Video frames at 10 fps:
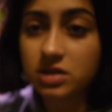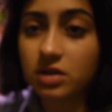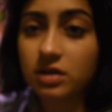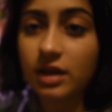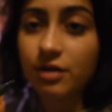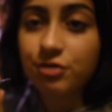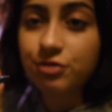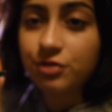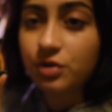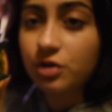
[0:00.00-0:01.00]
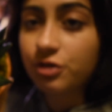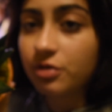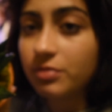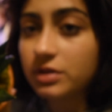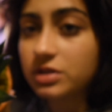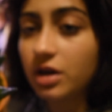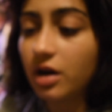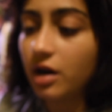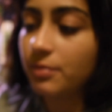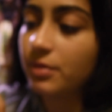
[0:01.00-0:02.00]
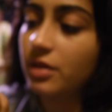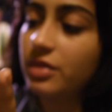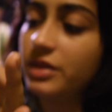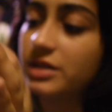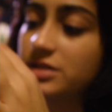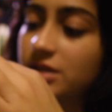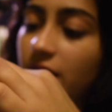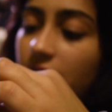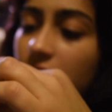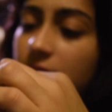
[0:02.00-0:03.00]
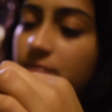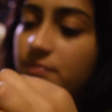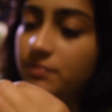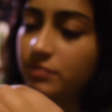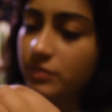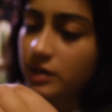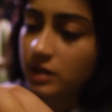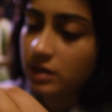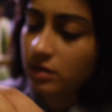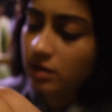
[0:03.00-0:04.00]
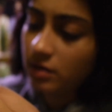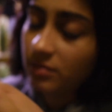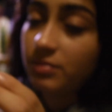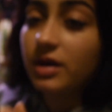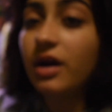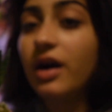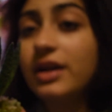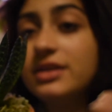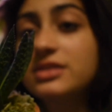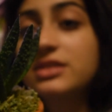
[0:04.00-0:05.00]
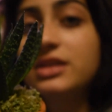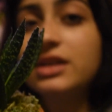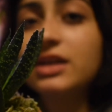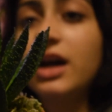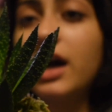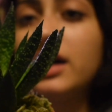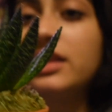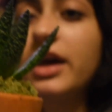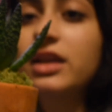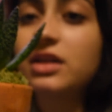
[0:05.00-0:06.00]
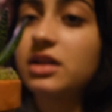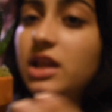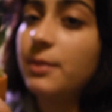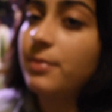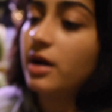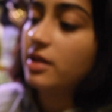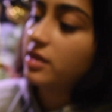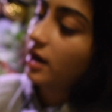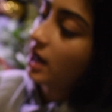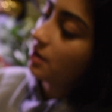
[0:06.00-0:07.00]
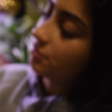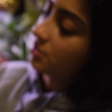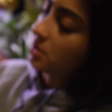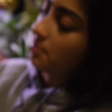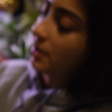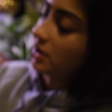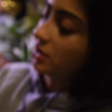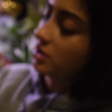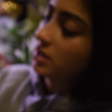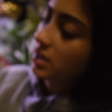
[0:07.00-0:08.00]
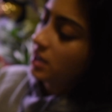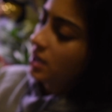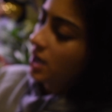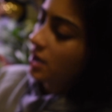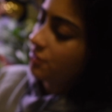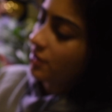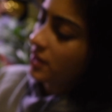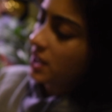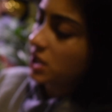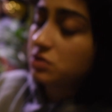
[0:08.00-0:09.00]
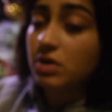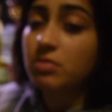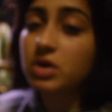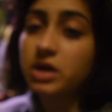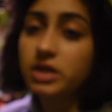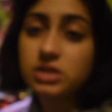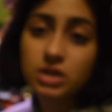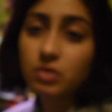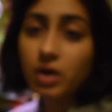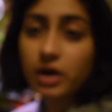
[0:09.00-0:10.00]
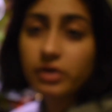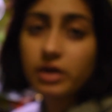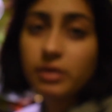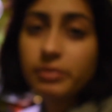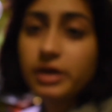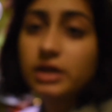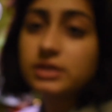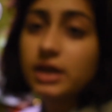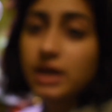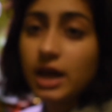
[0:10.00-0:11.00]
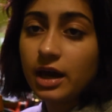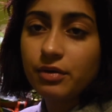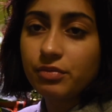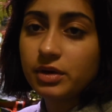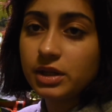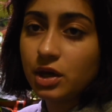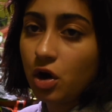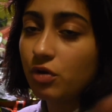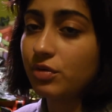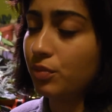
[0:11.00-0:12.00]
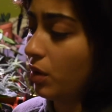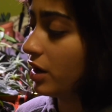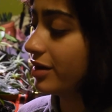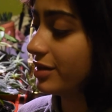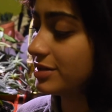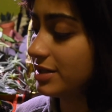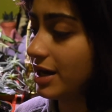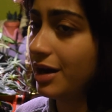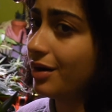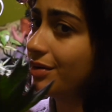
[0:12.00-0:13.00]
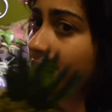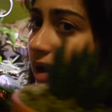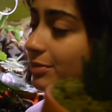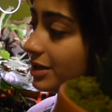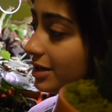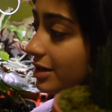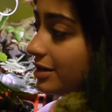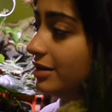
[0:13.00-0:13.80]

look that full from the top on this side. But honestly, I like the clay pot that I have for it better. I find that it's way more easier to water it because I can't really overwater this now. I mean,